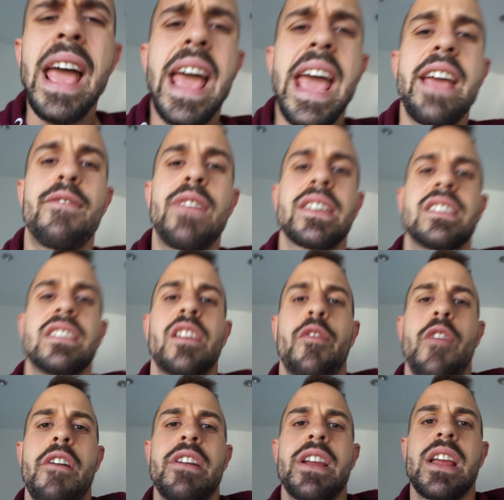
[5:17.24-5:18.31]
Hip flexors are a
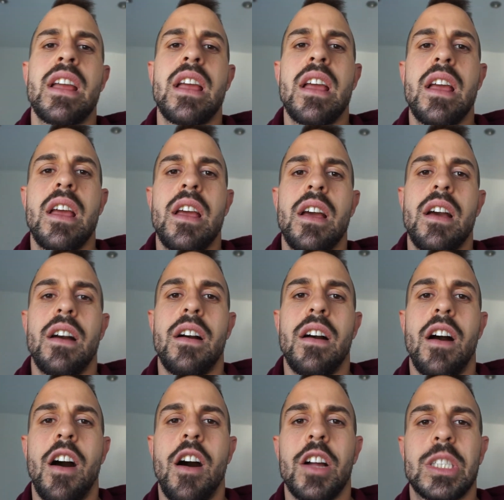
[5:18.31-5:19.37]
very
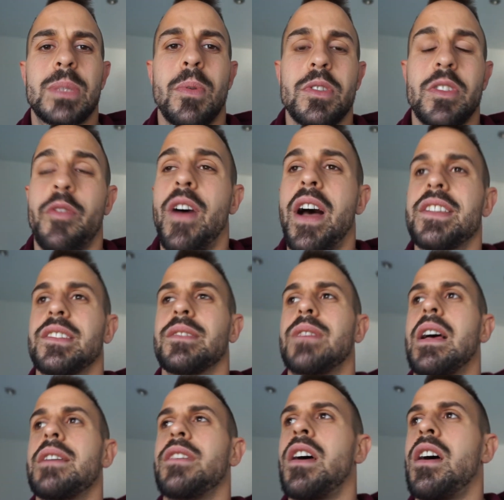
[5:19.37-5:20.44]
hard spot to find
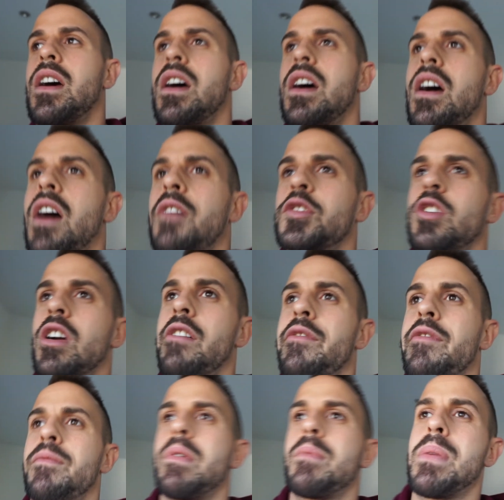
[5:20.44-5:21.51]
sometimes. I've tried
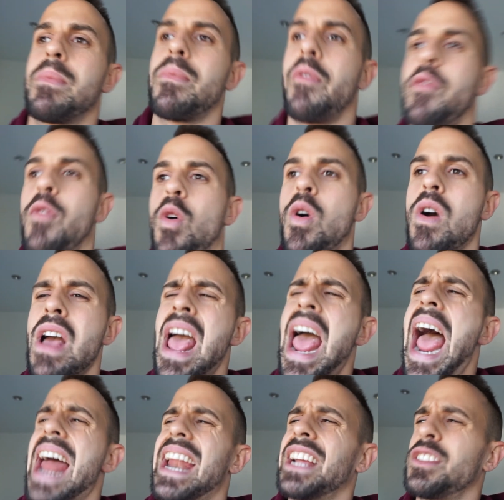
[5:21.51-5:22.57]
with people before
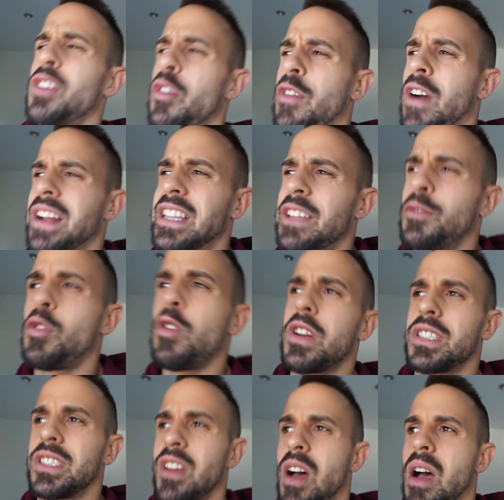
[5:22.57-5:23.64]
and they do find it difficult to
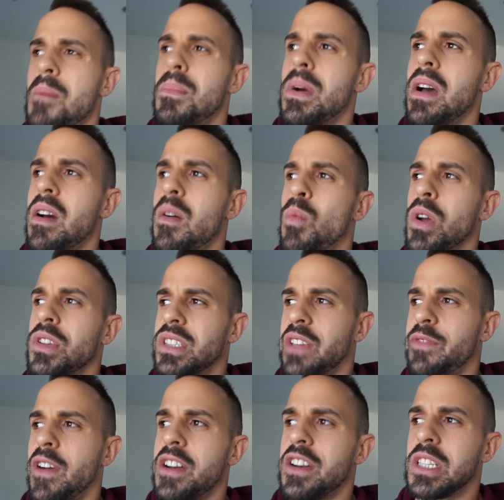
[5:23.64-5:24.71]
start, but once they
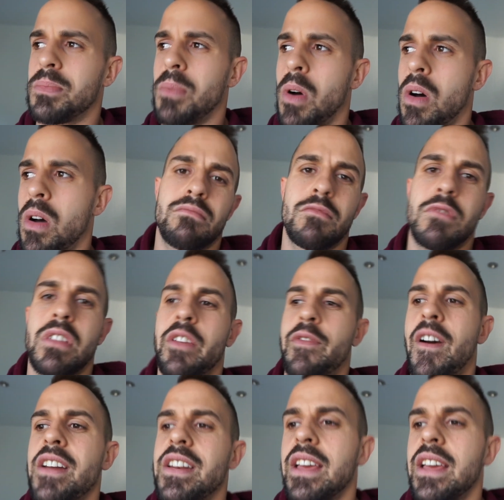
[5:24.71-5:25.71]
find a spot, well, they find